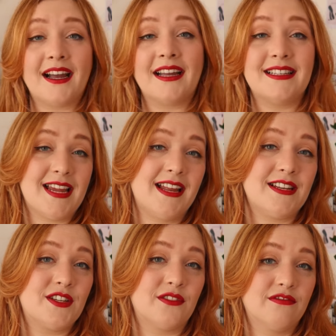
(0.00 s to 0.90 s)
I
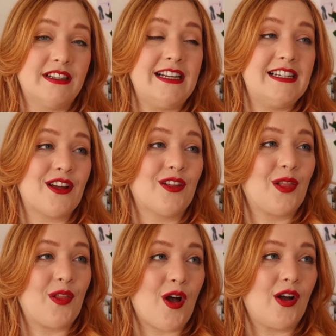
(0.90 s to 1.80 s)
tend to read a
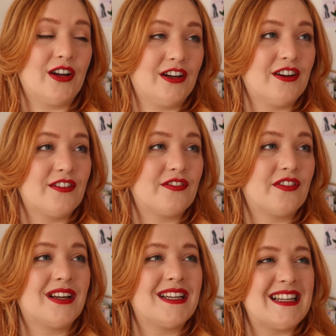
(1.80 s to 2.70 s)
lot
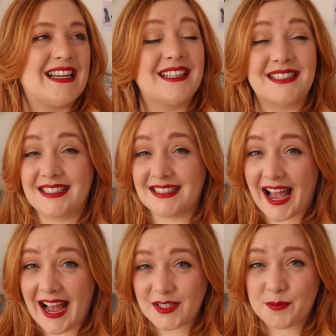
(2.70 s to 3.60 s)
of
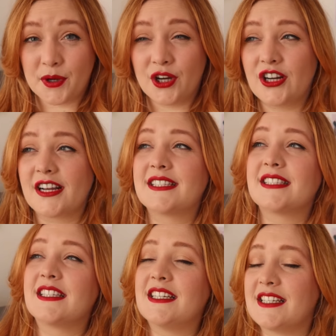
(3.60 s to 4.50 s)
sad
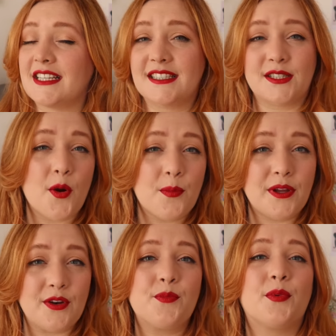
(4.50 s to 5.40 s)
books,
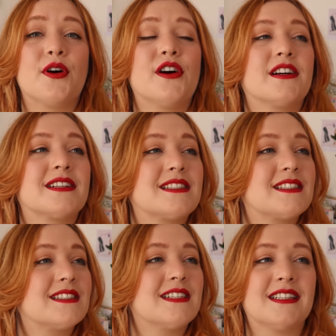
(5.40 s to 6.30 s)
dystopian
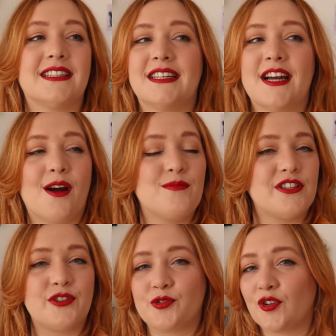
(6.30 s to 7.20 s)
books. I'm
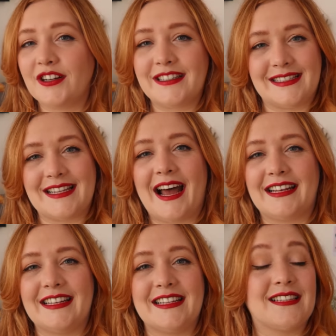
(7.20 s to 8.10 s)
just drawn to
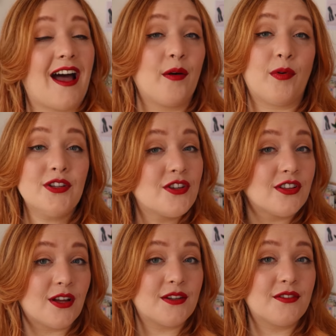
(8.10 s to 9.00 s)
sadness. I watch a
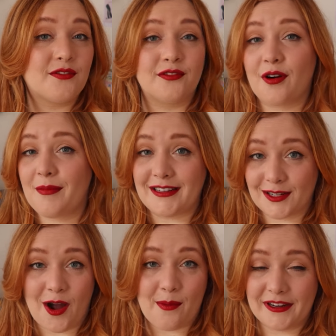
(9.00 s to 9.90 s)
lot of
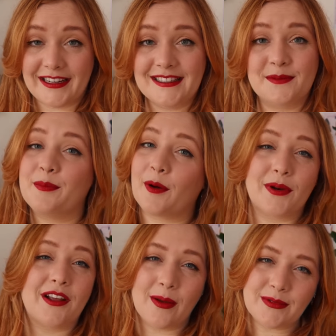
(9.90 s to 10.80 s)
romantic comedies, but
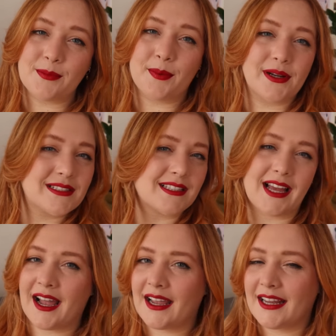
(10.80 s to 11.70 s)
when it comes to books,
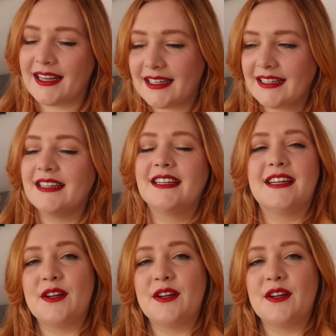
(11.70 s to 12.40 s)
I